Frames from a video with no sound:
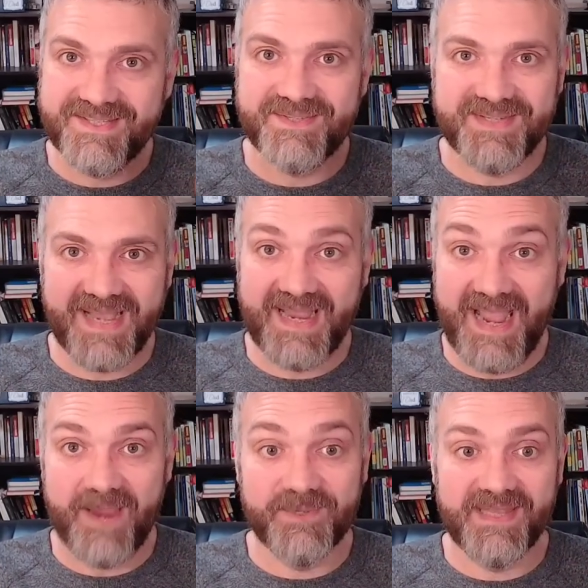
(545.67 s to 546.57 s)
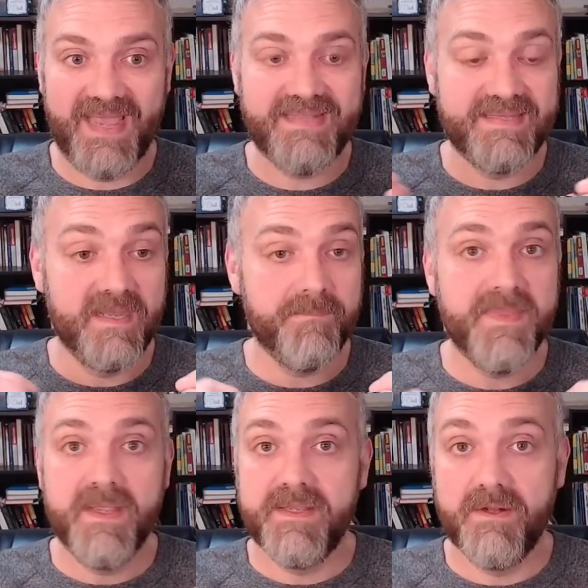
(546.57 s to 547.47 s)
You see, I really like them.
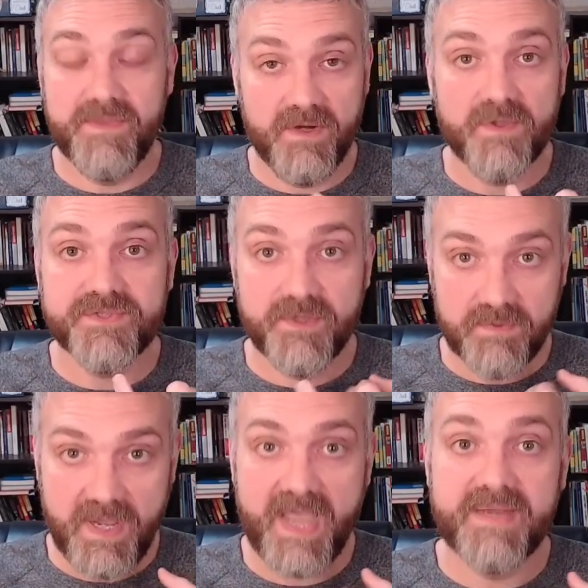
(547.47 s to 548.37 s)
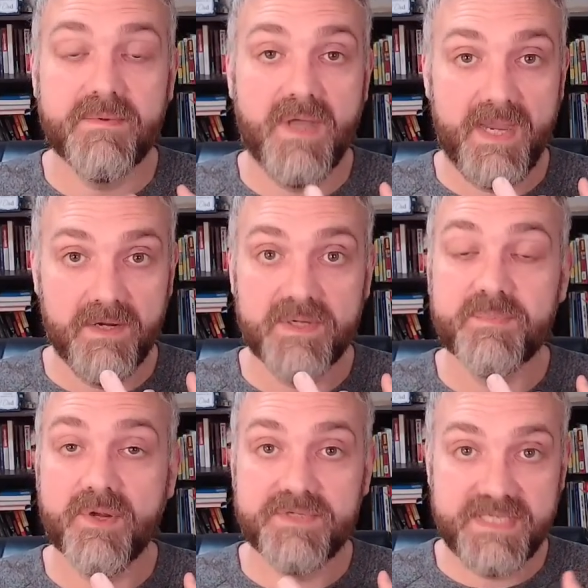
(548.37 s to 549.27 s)
They're also higher in
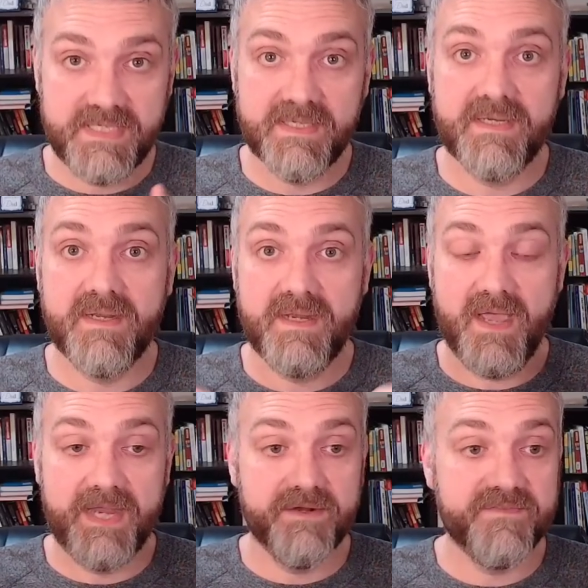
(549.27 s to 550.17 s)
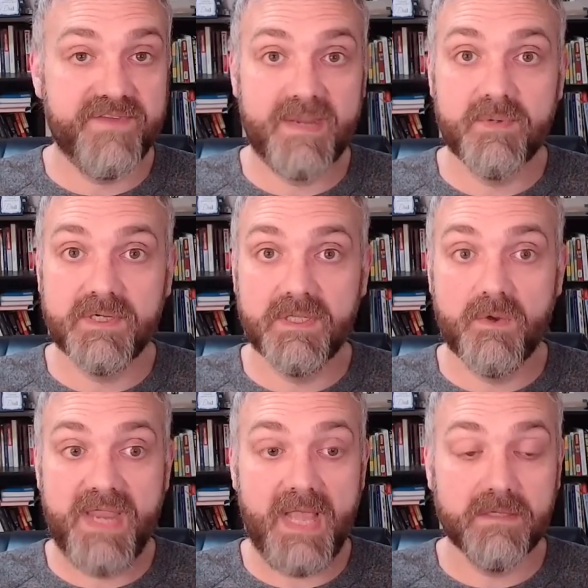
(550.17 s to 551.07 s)
protein and higher in fiber and low
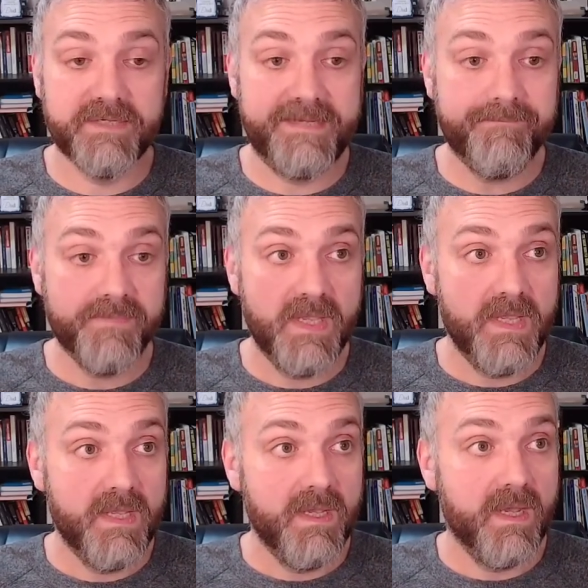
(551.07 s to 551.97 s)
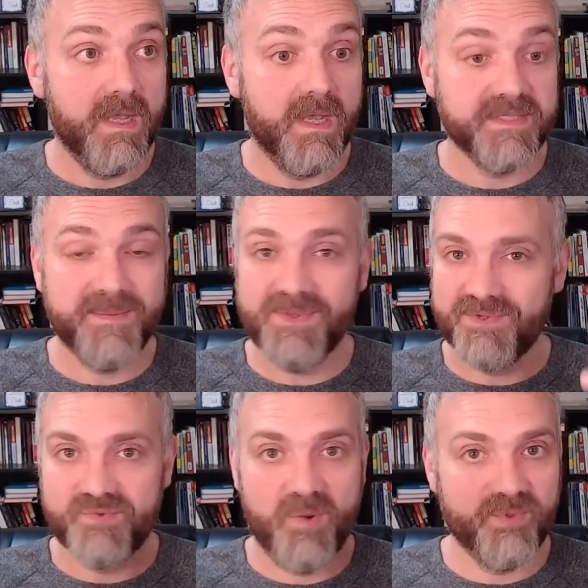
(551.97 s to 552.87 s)
calorie. Some of
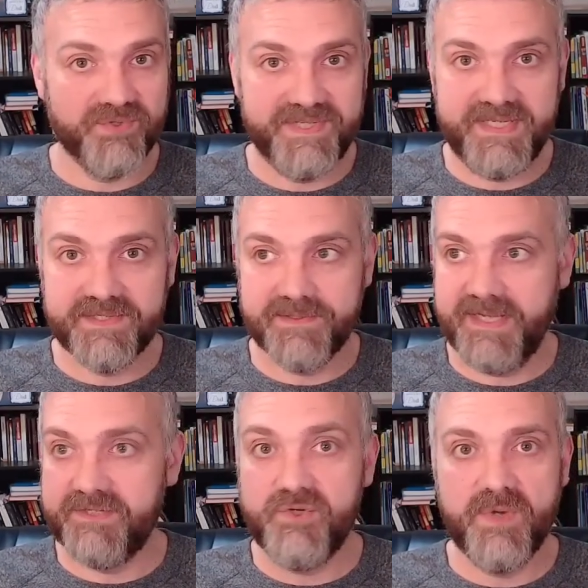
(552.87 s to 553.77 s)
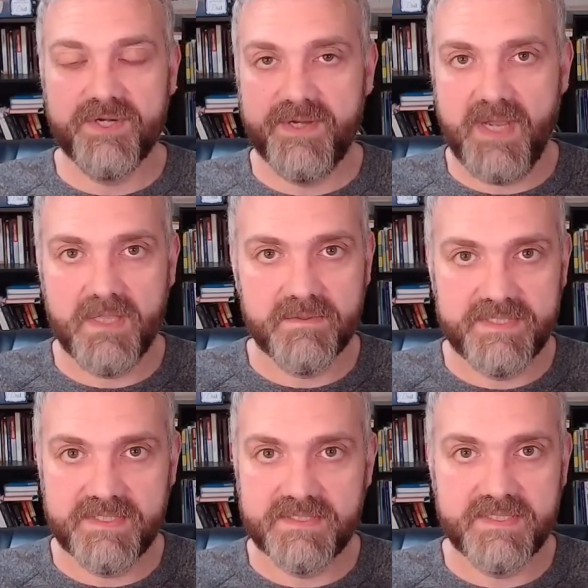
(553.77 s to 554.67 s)
those normal tortillas are like 200
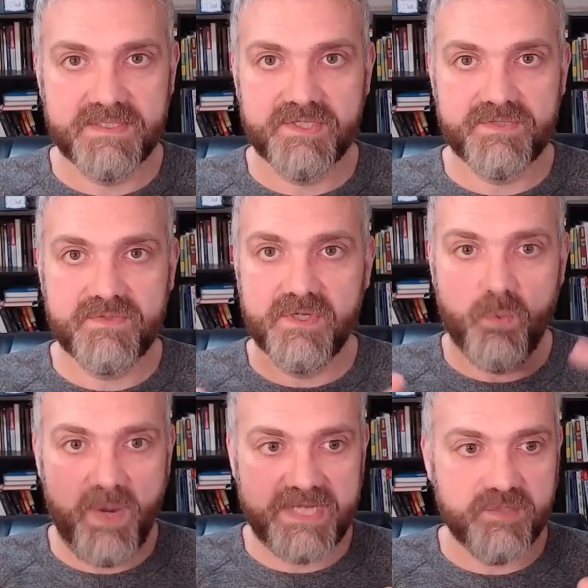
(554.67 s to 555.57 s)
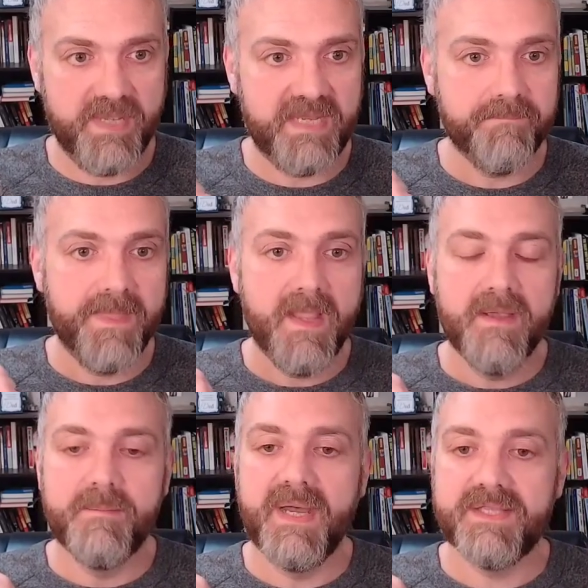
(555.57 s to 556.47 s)
calories. It's just, way too many.
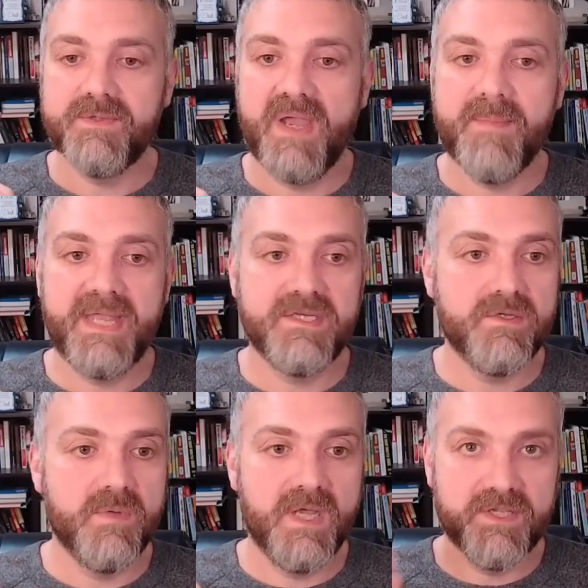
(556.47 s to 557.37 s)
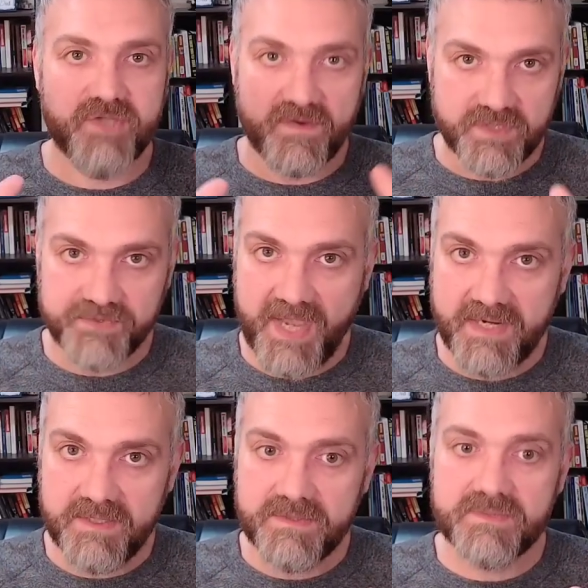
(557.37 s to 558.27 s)
But so I might do soft shell
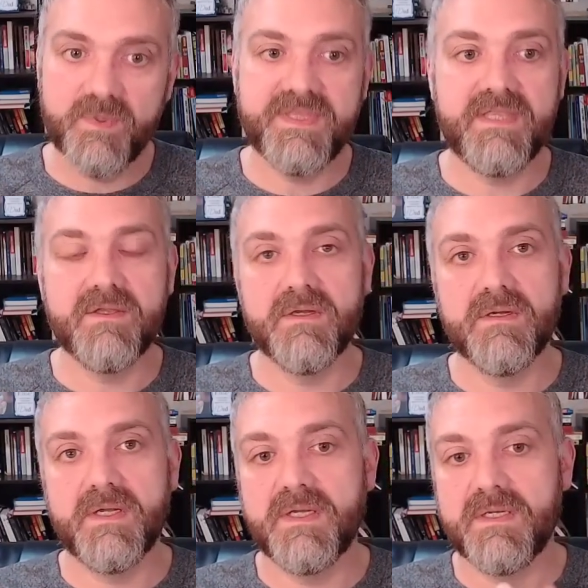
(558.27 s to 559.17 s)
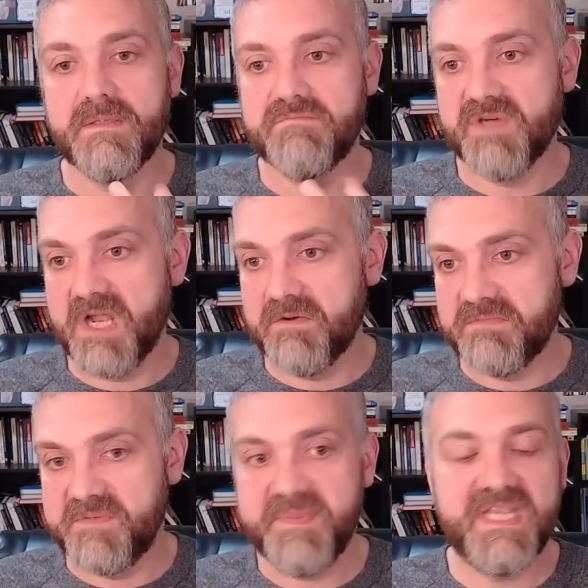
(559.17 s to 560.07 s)
tacos with either
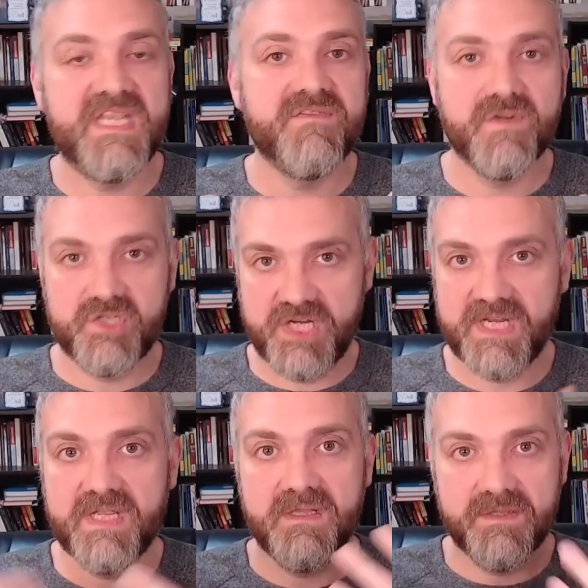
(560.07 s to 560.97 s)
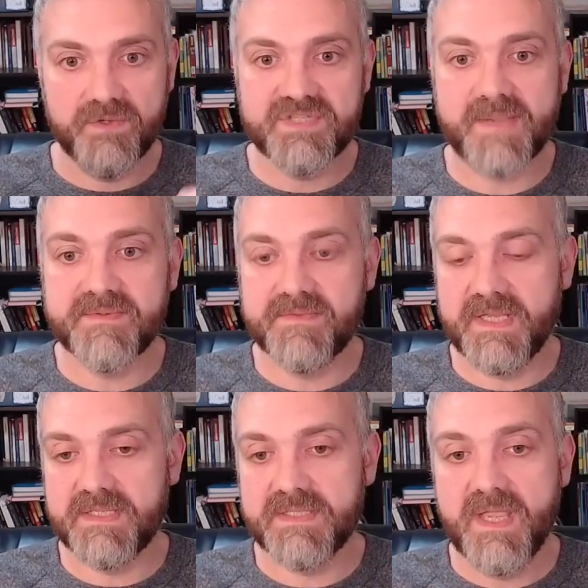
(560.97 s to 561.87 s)
ground beef or chicken, those types of
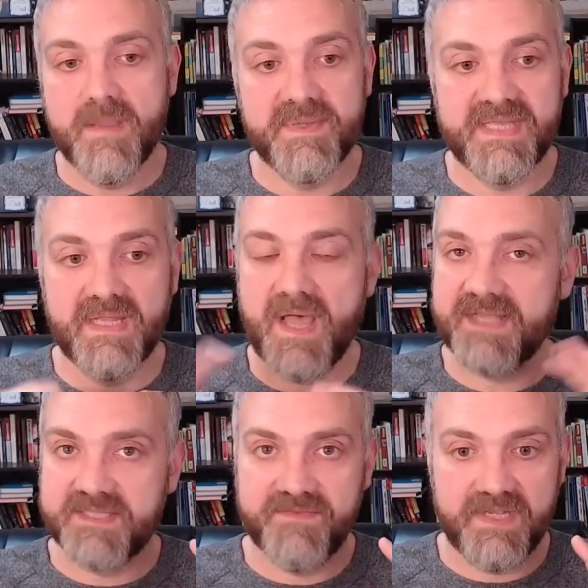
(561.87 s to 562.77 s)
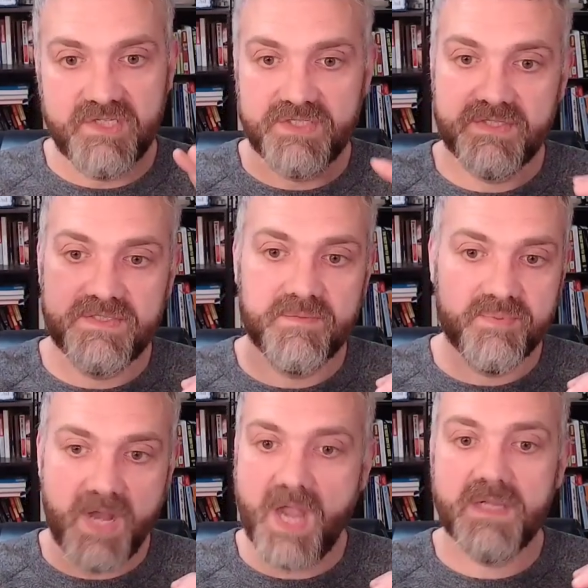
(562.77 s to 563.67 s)
things. But then lots of veggies. You see
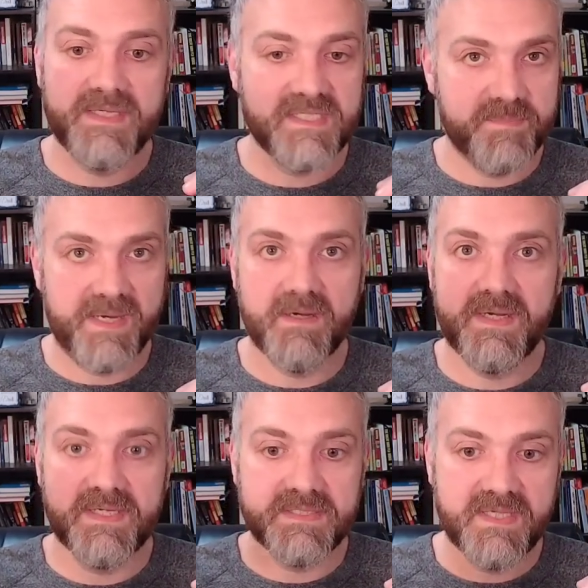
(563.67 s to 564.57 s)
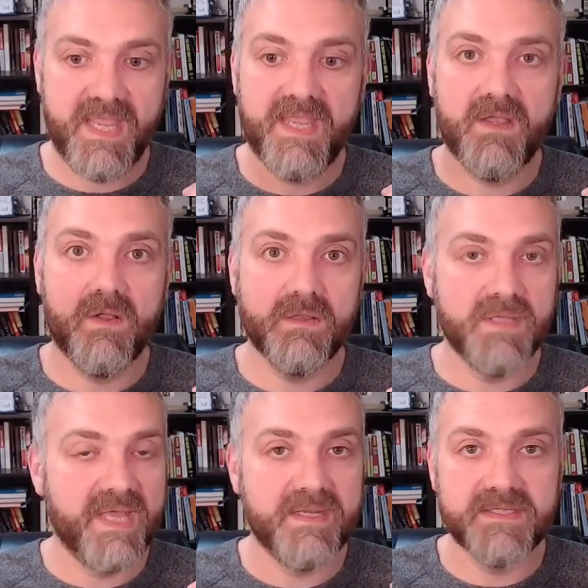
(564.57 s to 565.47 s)
broccoli, asparagus, kale,
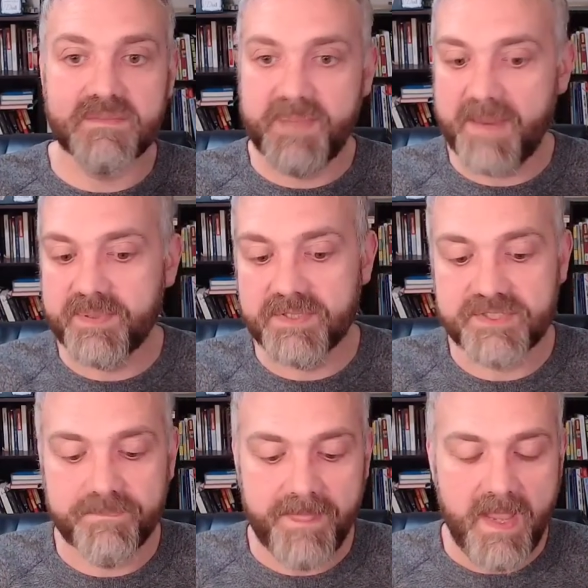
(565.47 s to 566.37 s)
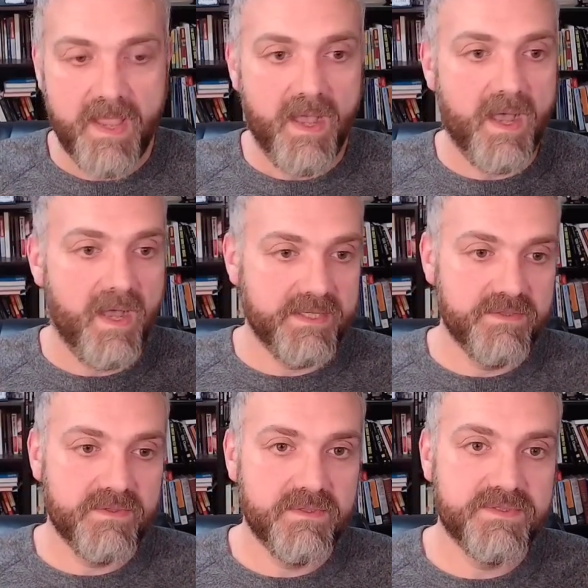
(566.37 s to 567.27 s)
lettuce, peppers.
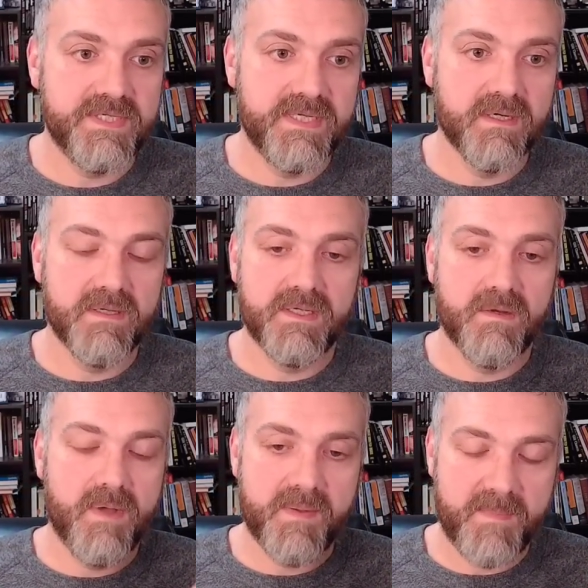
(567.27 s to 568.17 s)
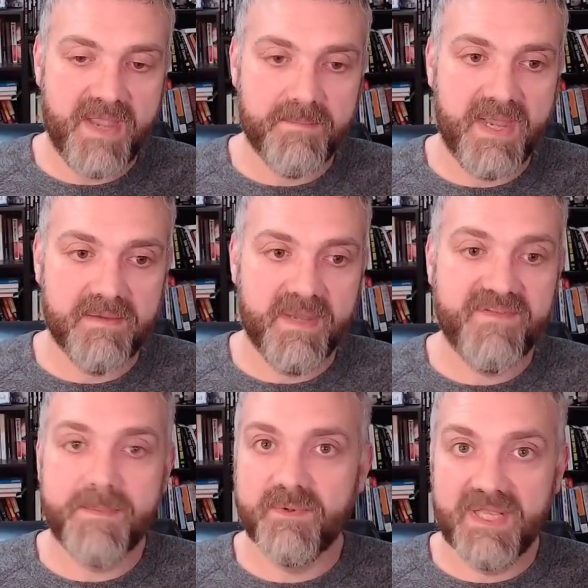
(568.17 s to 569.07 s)
You see here, my
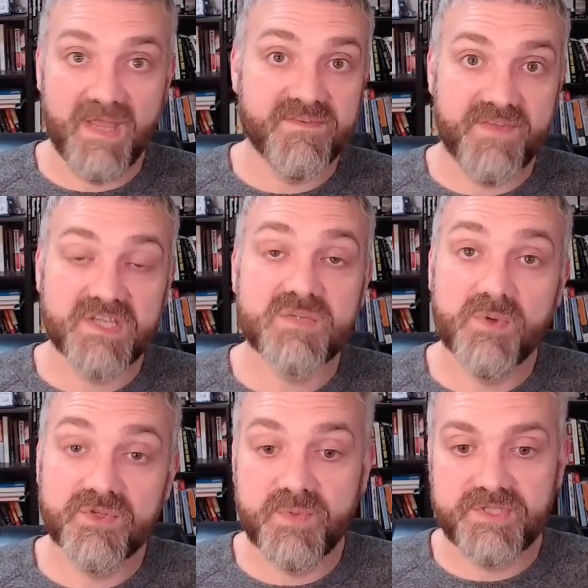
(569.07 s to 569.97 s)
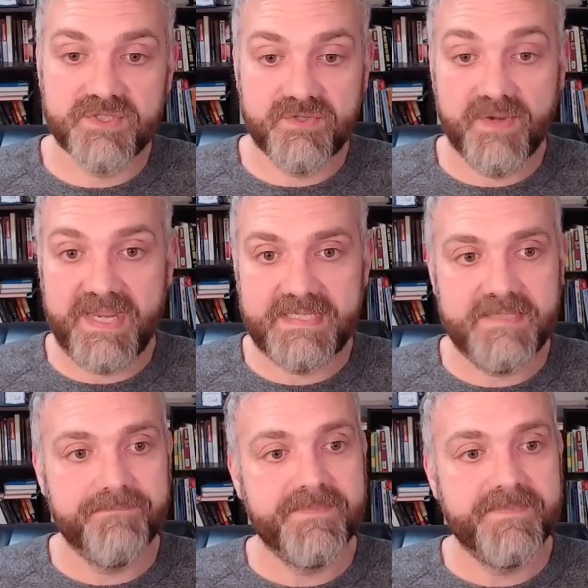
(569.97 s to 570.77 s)
family really loves vegetables, which is great.